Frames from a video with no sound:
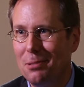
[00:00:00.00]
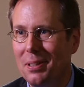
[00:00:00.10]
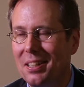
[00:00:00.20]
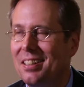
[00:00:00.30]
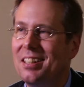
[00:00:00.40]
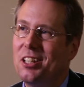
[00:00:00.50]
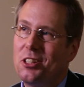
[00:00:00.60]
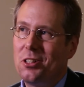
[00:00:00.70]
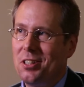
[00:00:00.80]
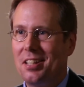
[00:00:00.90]
But in a
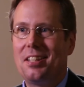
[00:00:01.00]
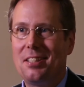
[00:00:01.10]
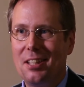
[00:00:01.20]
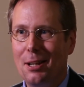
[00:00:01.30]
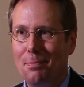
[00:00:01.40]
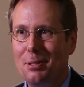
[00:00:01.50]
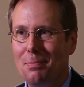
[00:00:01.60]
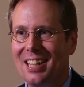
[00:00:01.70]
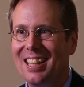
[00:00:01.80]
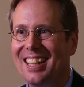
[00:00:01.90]
certain sense, that's not up to
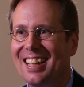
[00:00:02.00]
me.